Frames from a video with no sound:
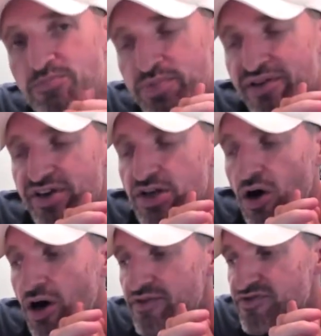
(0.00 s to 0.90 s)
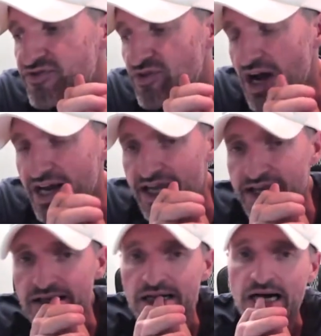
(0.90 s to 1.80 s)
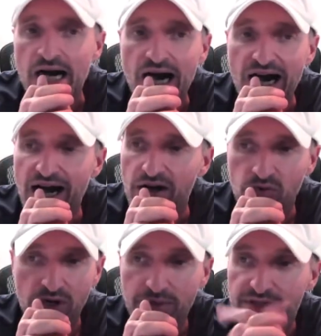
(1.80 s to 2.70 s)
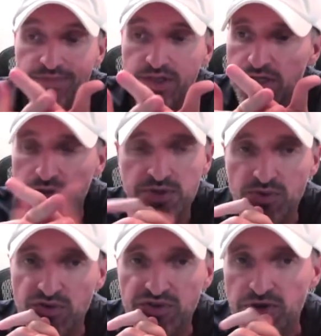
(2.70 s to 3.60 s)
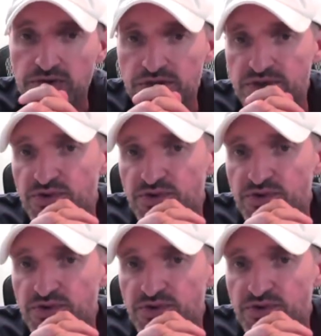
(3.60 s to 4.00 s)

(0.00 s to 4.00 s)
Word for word: pivot on Friday. Uh, I mean, huge move, huge, huge